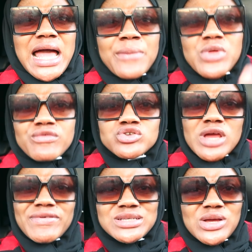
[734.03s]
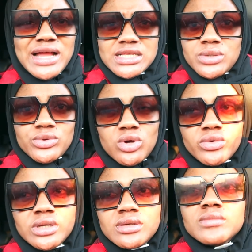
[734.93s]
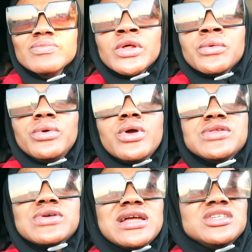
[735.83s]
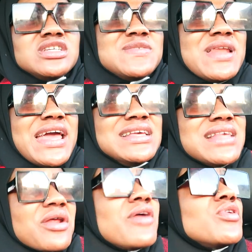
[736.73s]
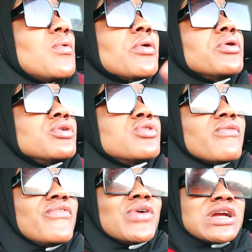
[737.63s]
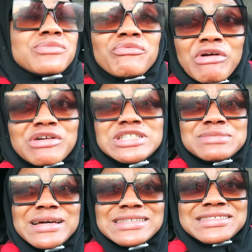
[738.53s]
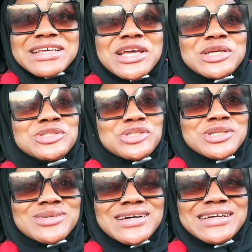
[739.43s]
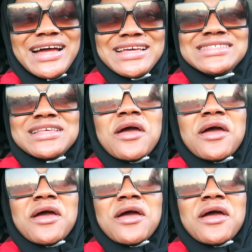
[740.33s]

I'm not even sure if I tell you guys where we're going. We're going to Khadija's place. I don't even know what we're gonna do for Christmas. Do you know what, guys?